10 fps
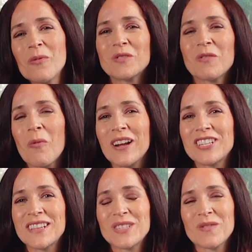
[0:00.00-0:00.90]
much for
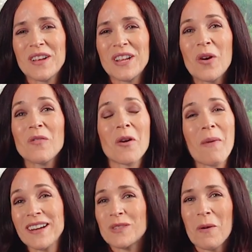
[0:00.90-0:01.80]
watching this video from
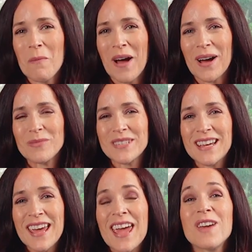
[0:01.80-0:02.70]
Expert Moms.
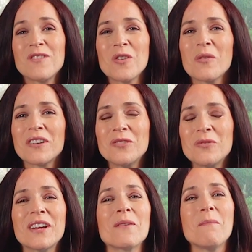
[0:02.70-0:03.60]
If you are new
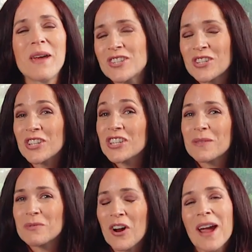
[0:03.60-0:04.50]
here, make sure you
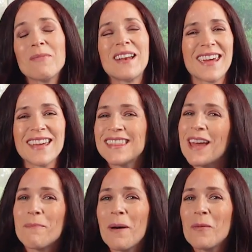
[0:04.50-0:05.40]
subscribe and hit
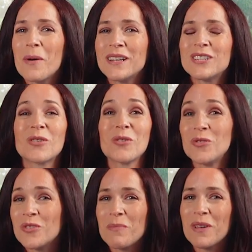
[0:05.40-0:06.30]
that bell button so
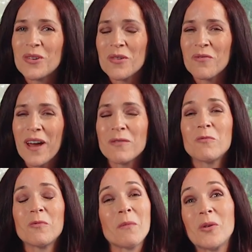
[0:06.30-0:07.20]
you can be notified
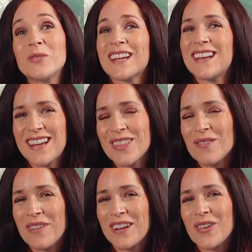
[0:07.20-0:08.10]
when we post
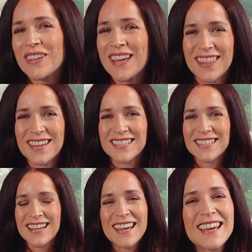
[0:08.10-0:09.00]
another video like this.
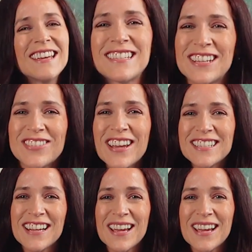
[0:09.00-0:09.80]
See you next